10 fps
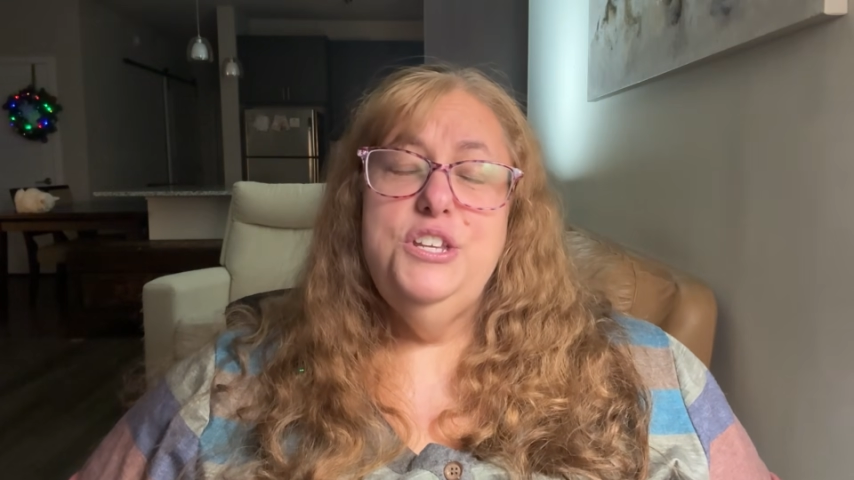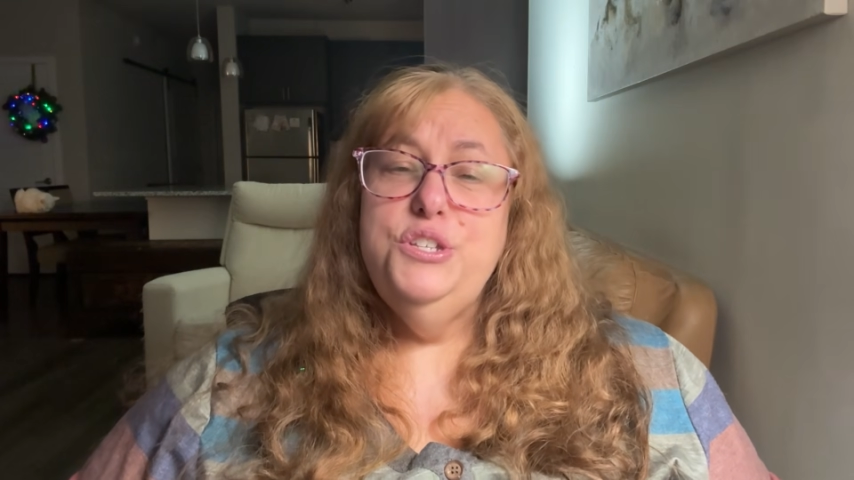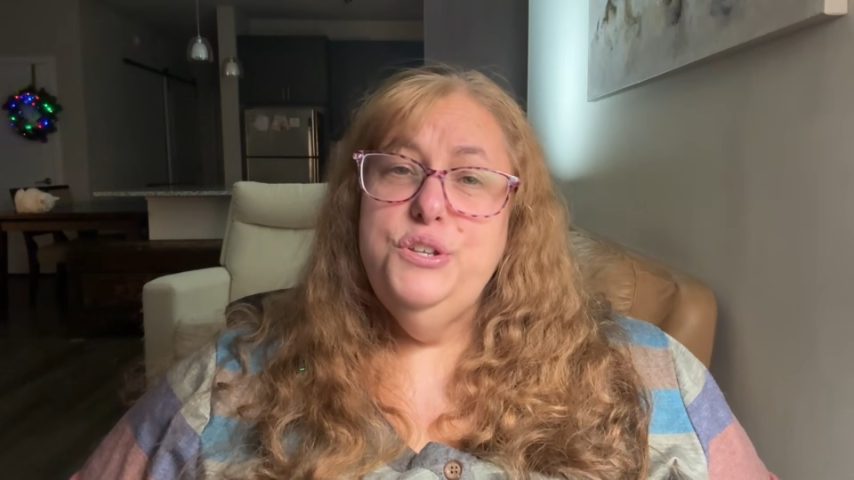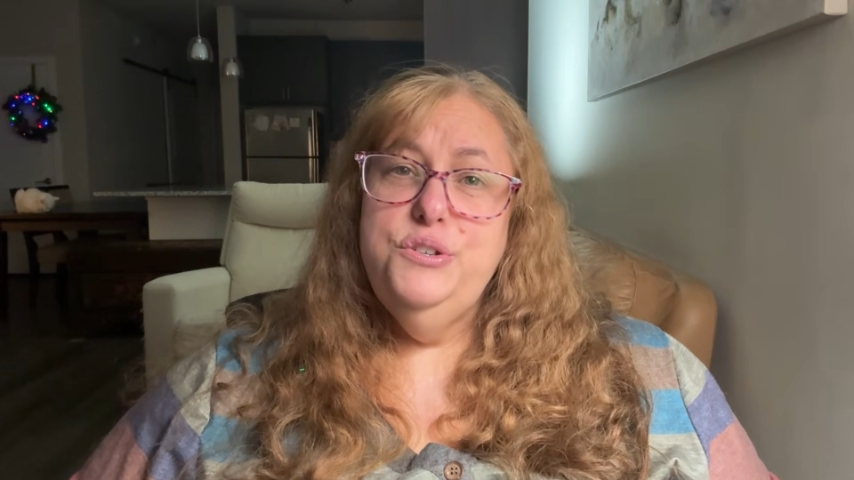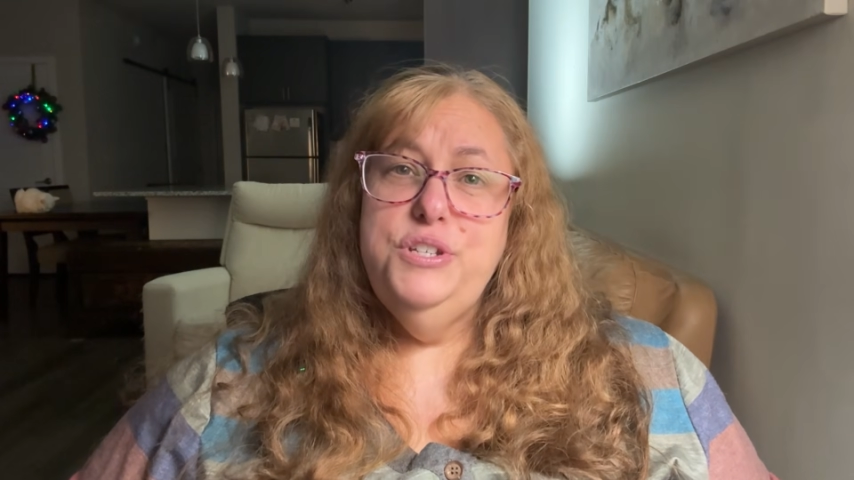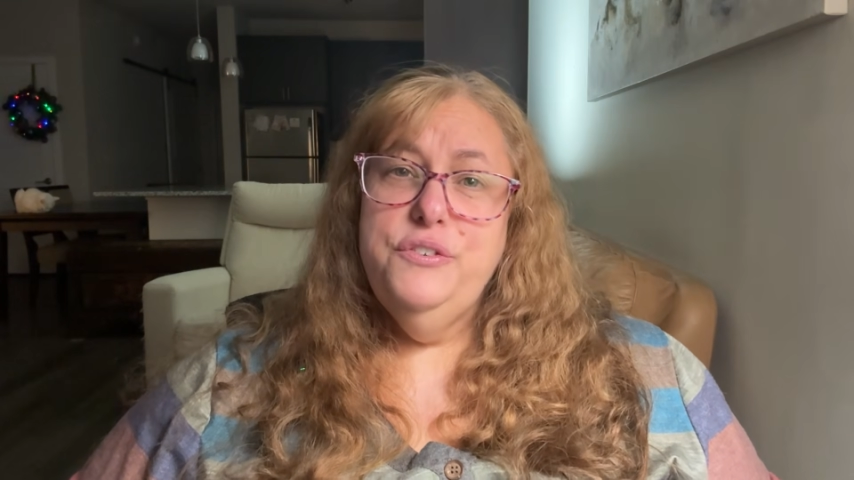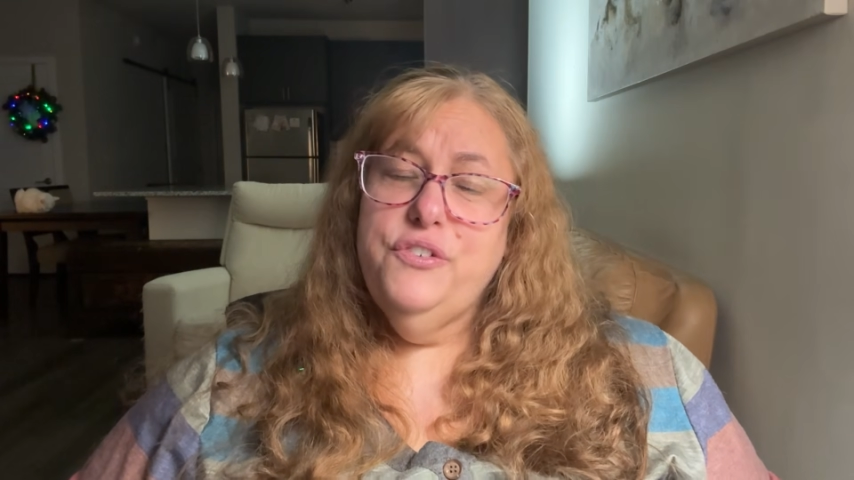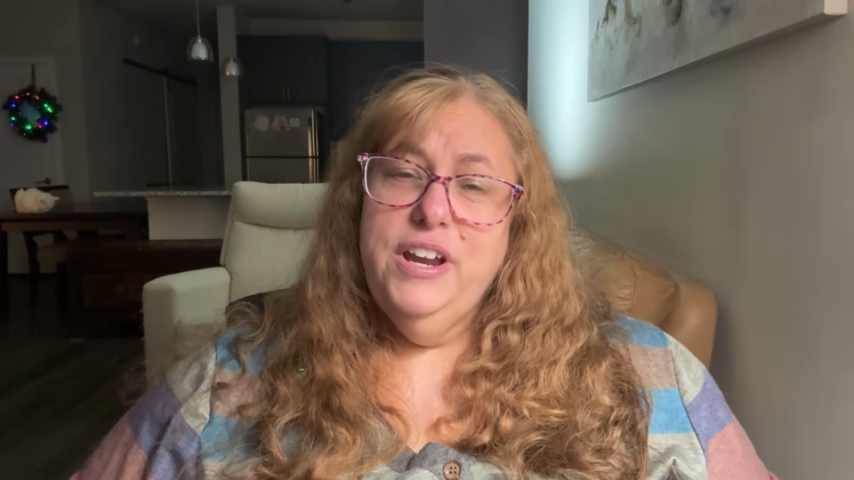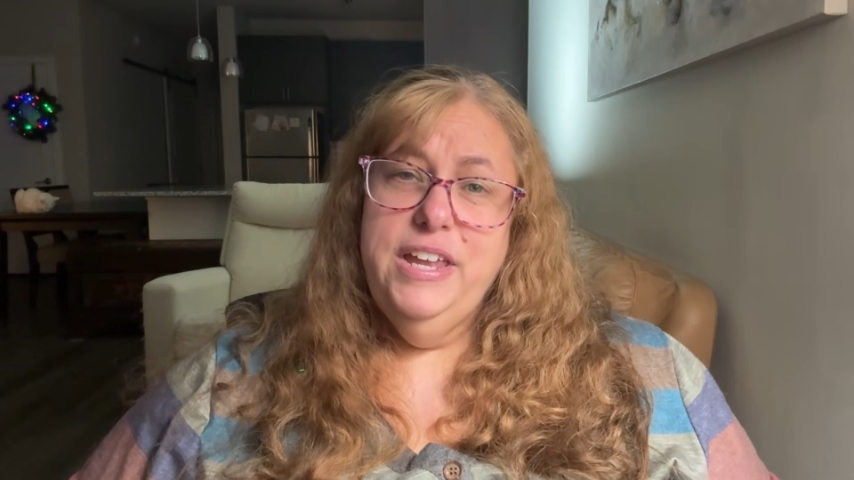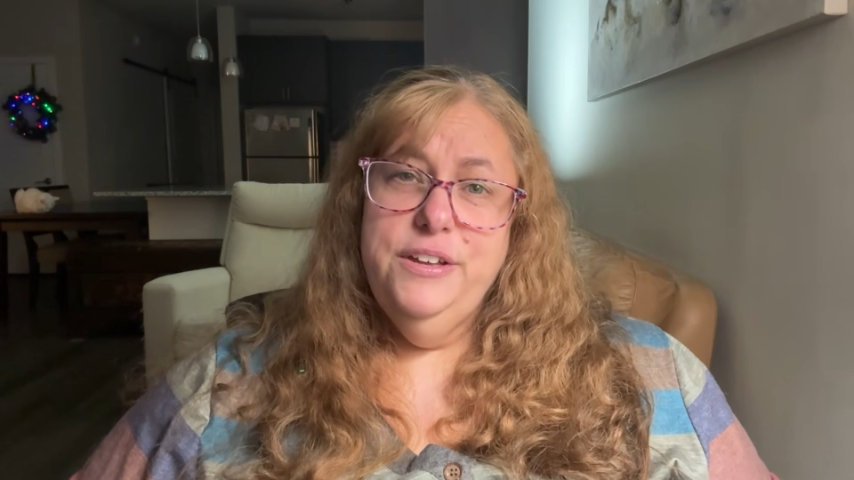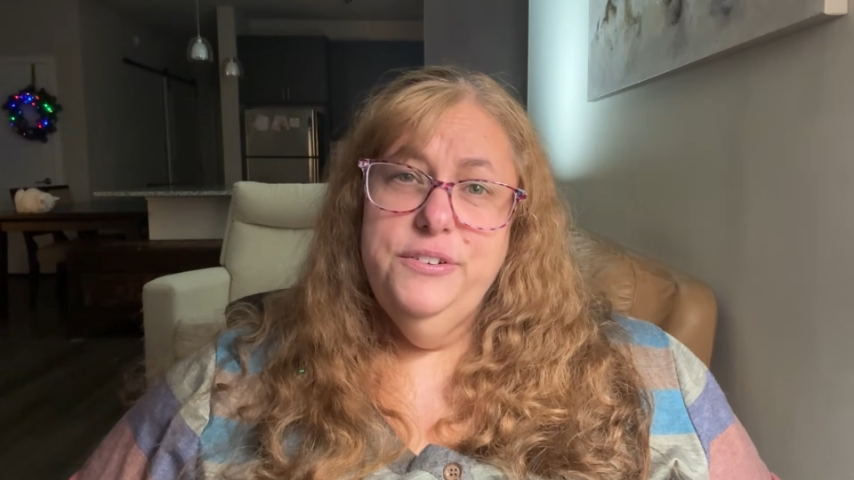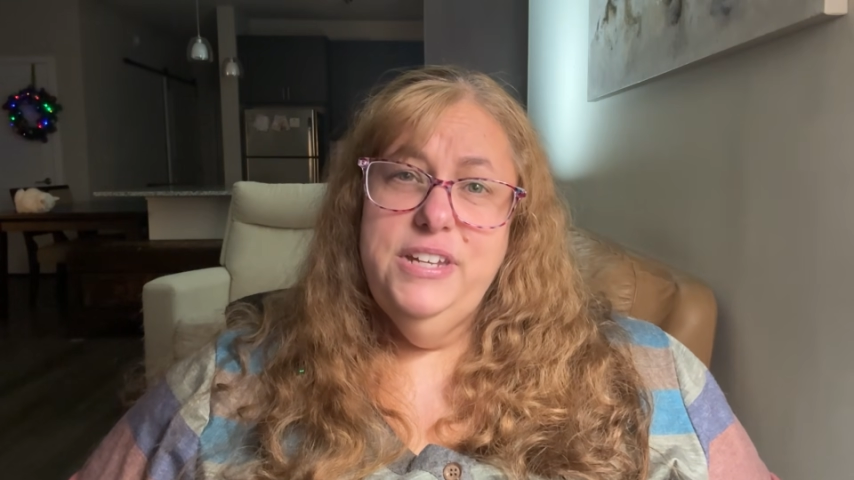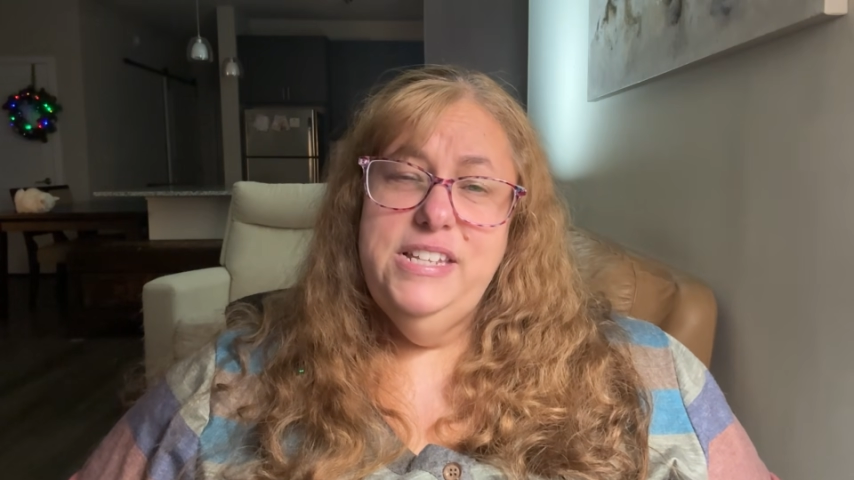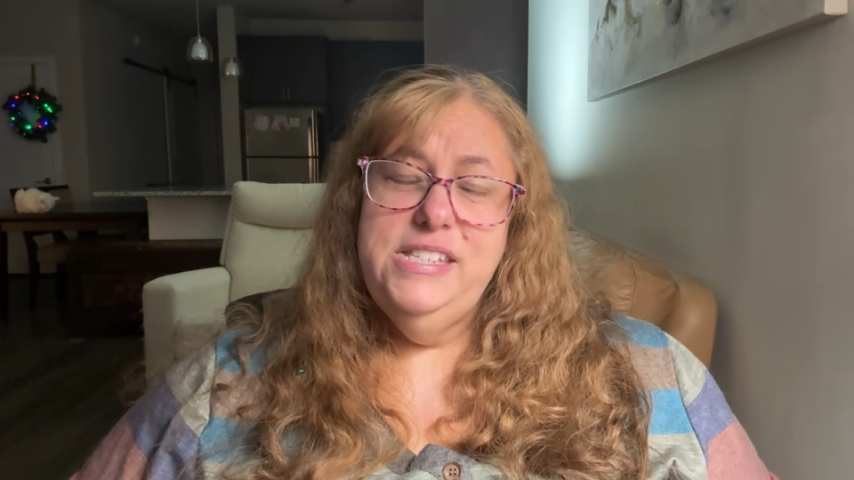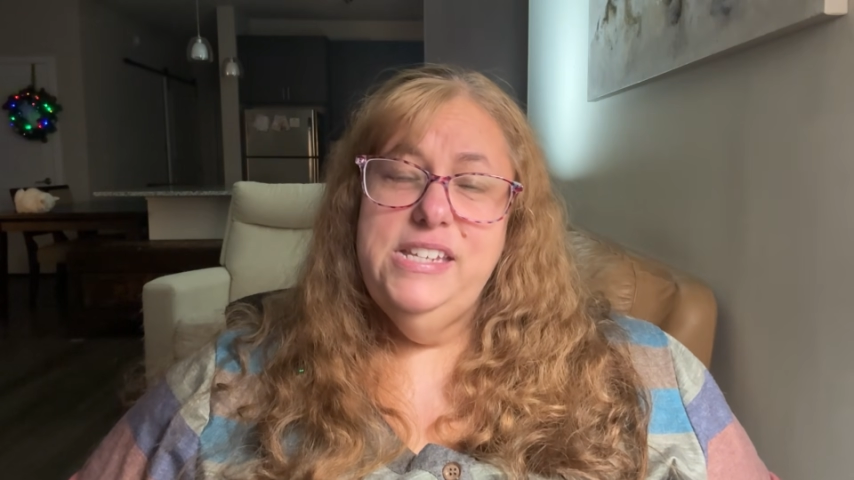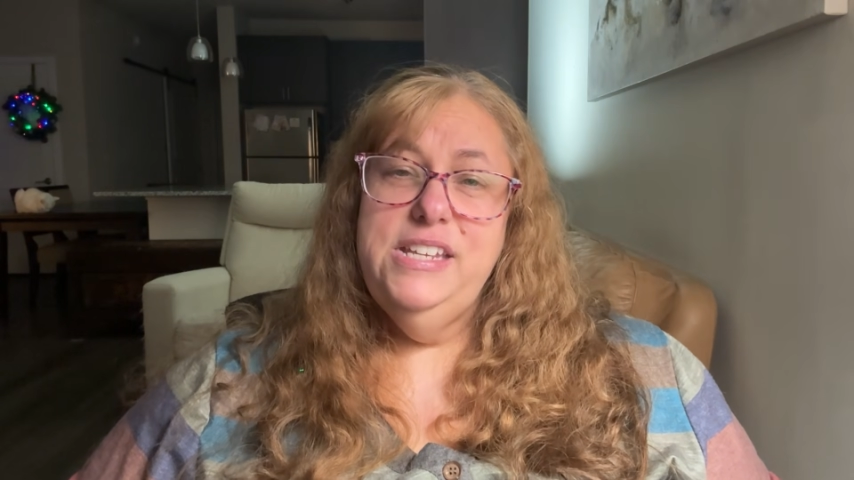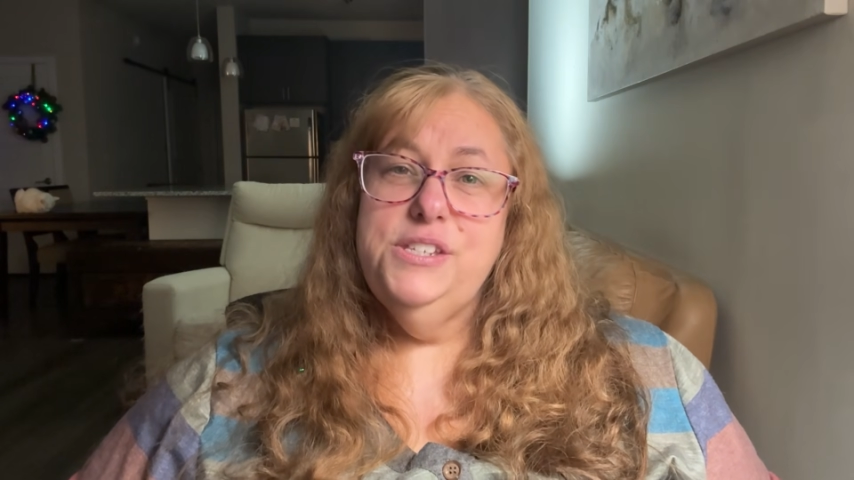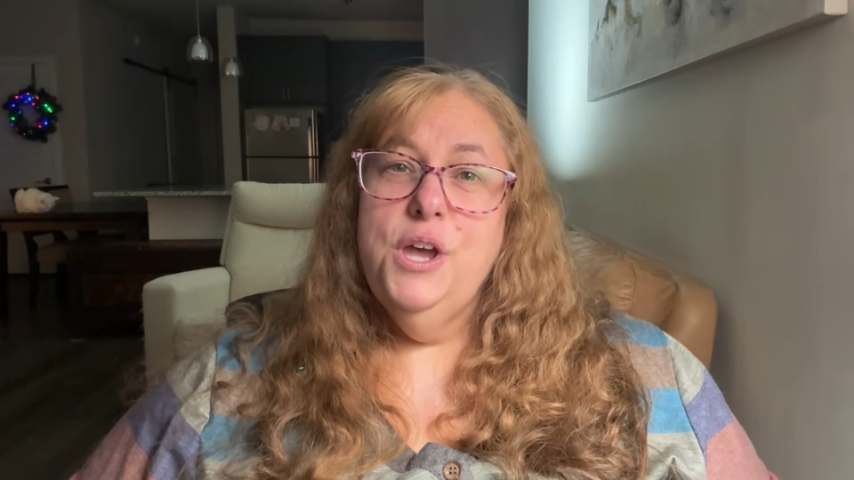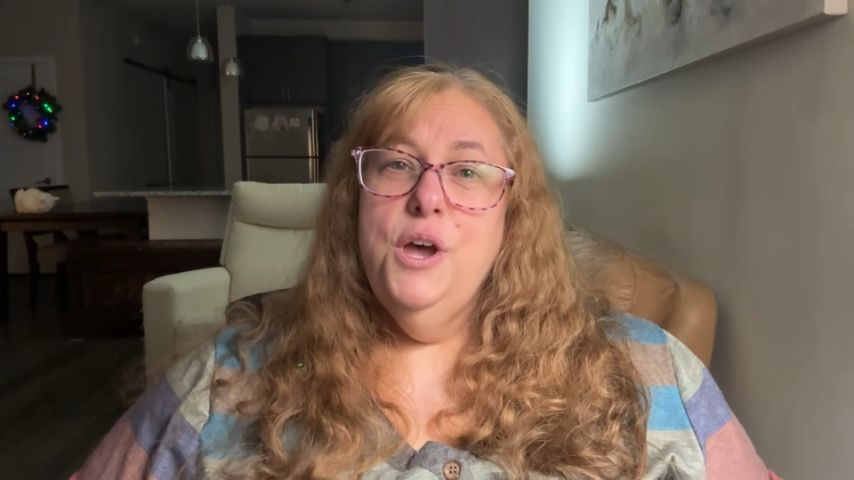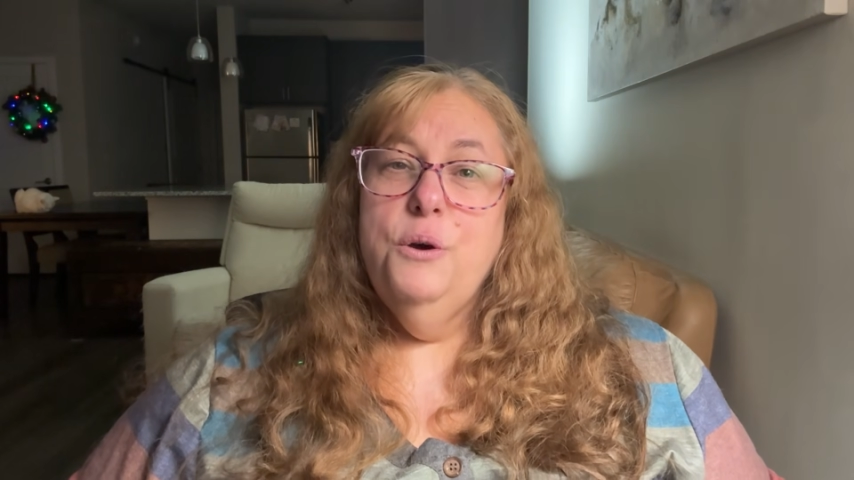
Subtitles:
2 different illnesses